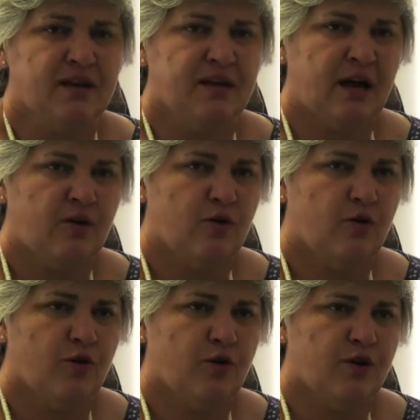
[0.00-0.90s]
Now
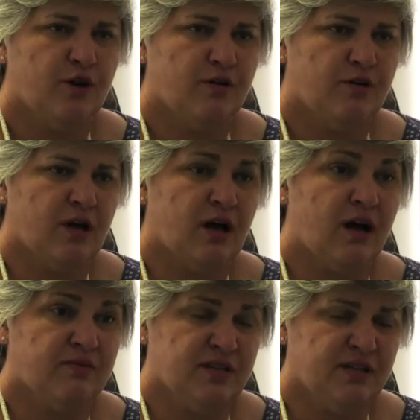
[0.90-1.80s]

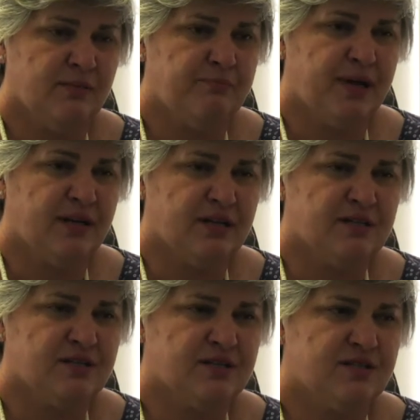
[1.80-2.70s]
after
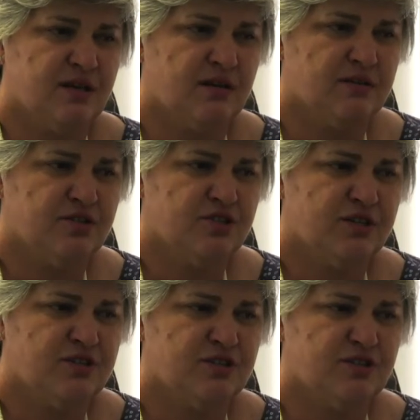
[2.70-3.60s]
independence, the
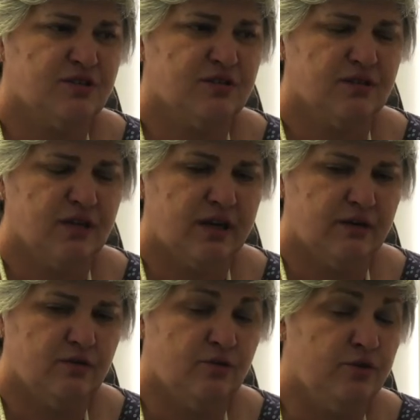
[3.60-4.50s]
church
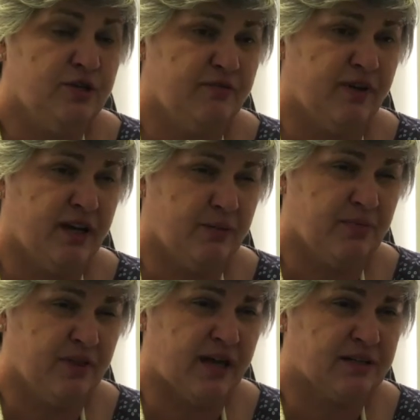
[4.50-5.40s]
who developed
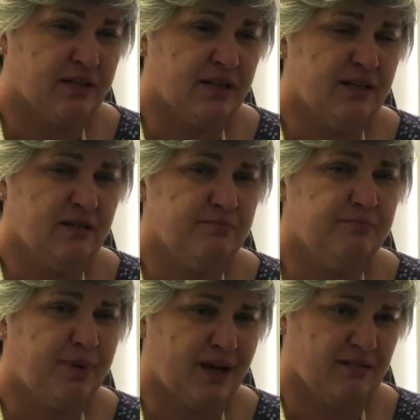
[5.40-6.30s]
that in
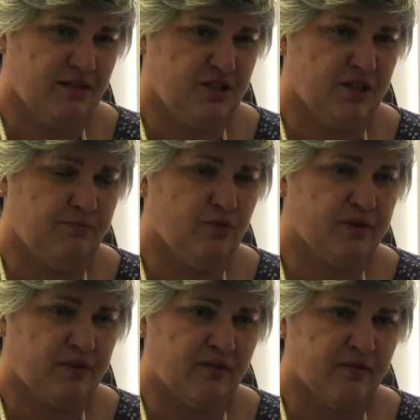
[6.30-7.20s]
partnership
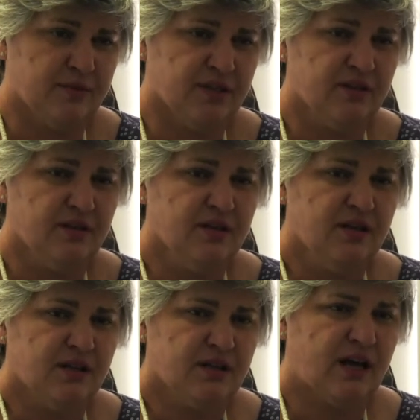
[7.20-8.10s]
with government
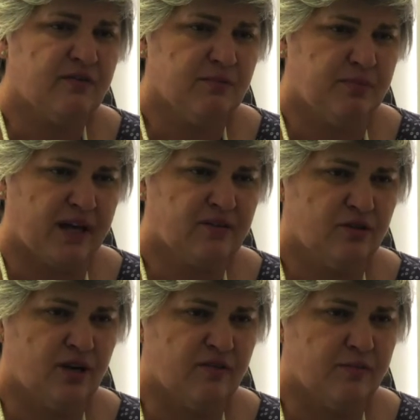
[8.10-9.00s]
gave it back to
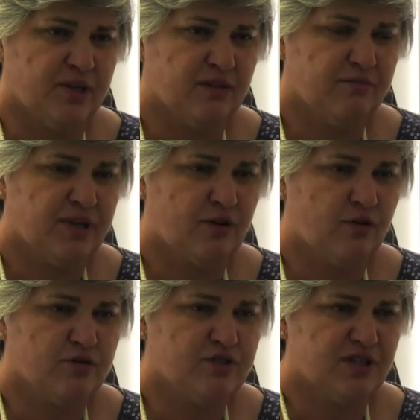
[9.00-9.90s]
government
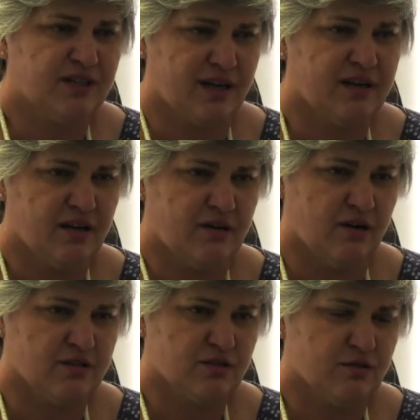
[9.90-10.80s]
because the running
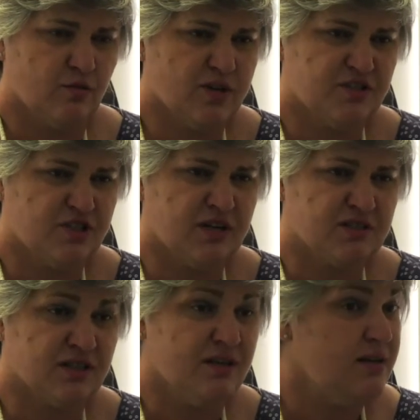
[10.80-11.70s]
cost was
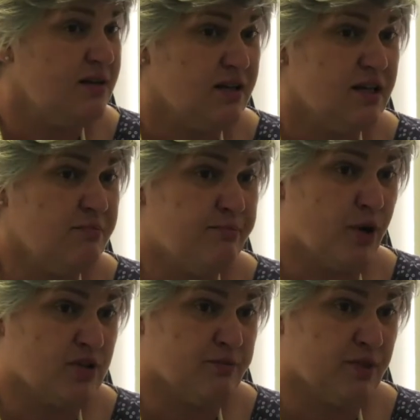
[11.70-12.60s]
just
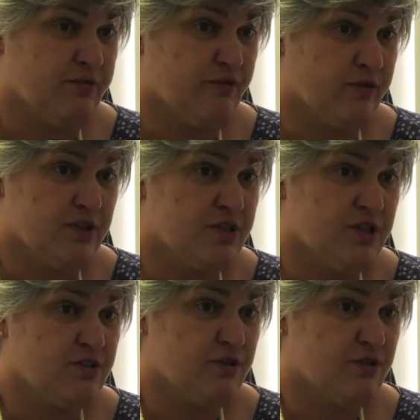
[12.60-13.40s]
impossible for the church